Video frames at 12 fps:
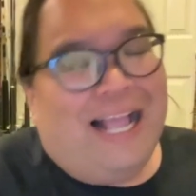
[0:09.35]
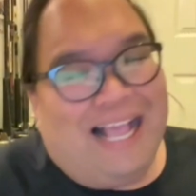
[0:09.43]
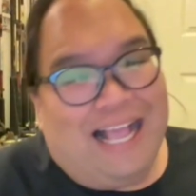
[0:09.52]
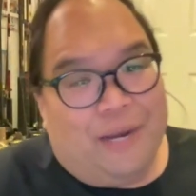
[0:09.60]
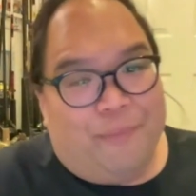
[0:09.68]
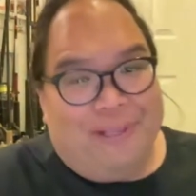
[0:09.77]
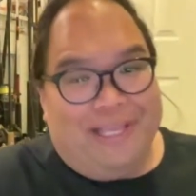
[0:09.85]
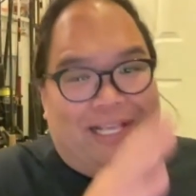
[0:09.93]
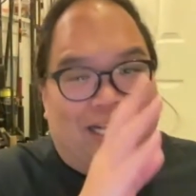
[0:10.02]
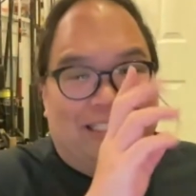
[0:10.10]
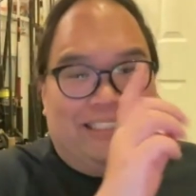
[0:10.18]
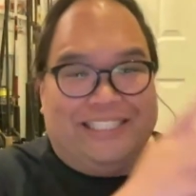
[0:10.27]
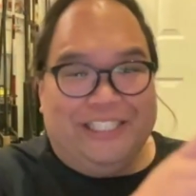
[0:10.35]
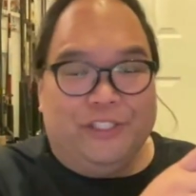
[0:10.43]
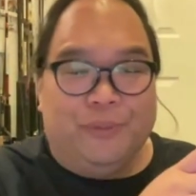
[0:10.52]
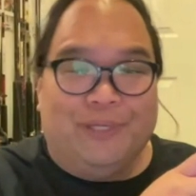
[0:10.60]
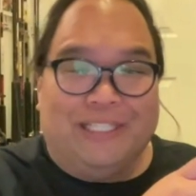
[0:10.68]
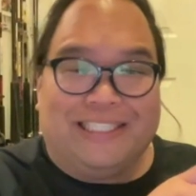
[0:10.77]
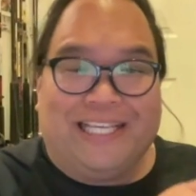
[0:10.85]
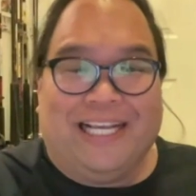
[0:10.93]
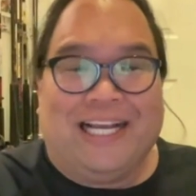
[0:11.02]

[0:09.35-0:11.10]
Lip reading: and we continue it Ke